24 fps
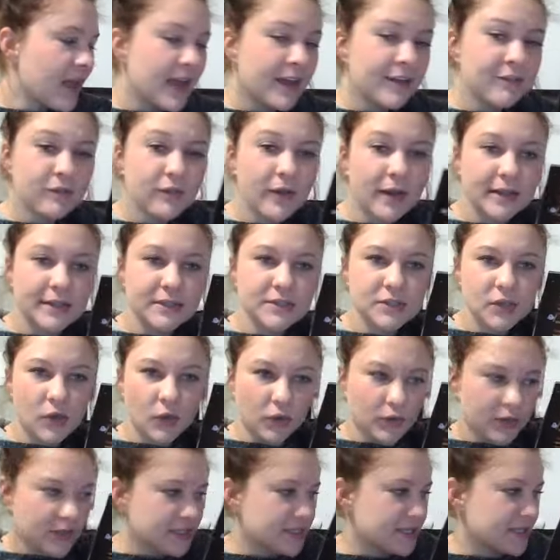and find
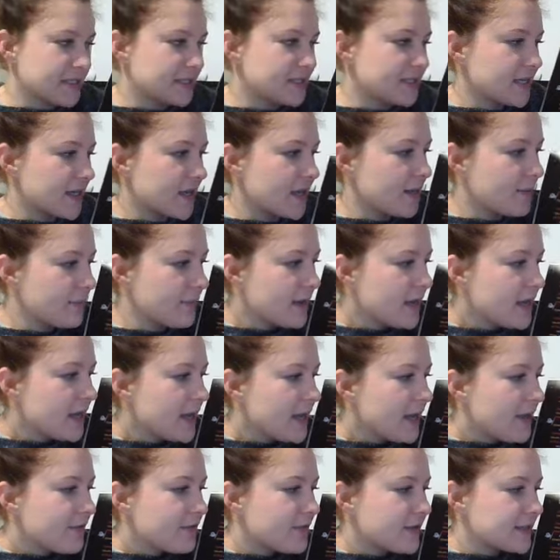solar system,
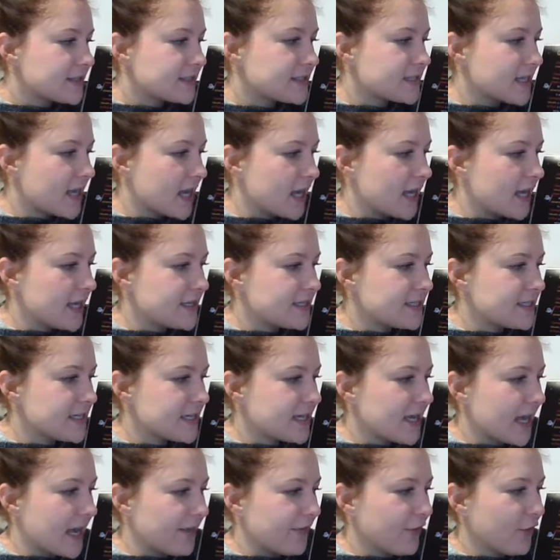the sun
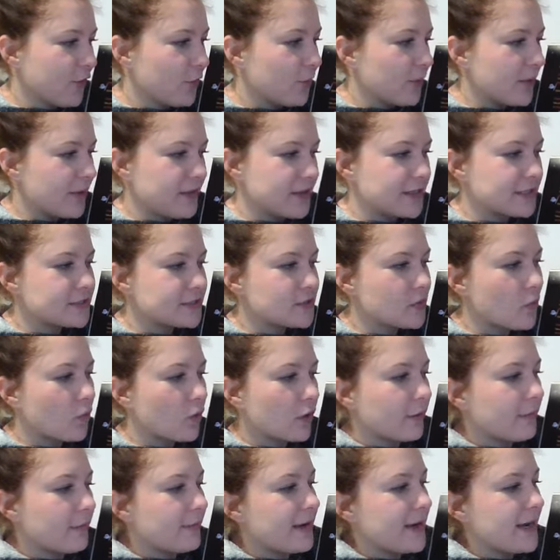together with its
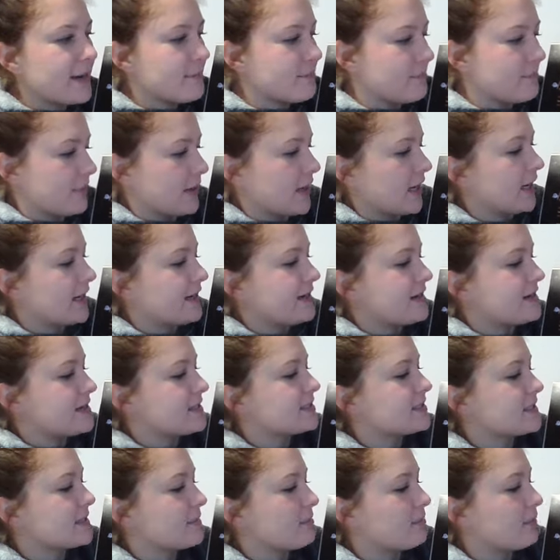orbiting
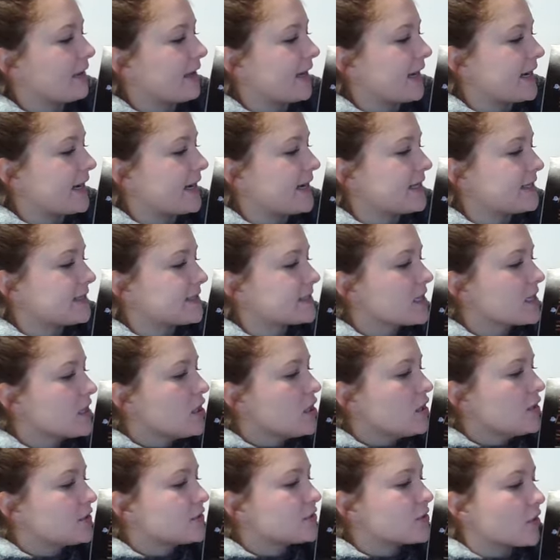bodies, the planets
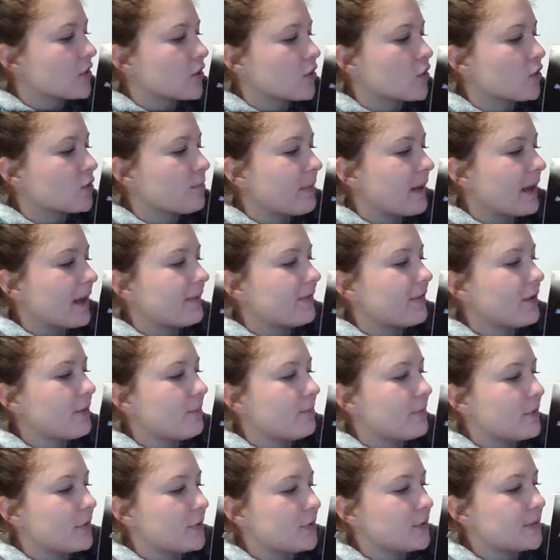circled by their
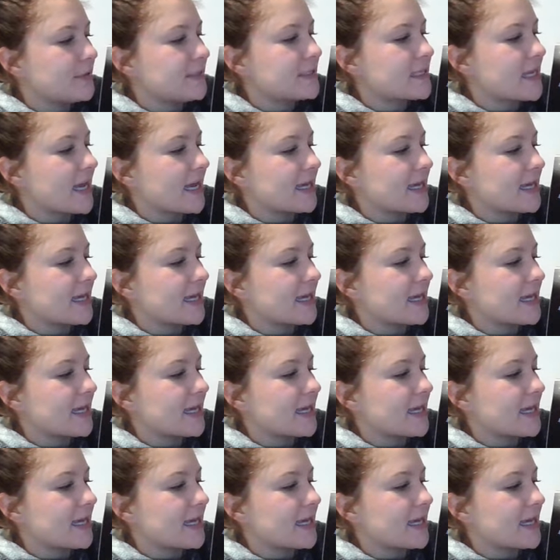moons,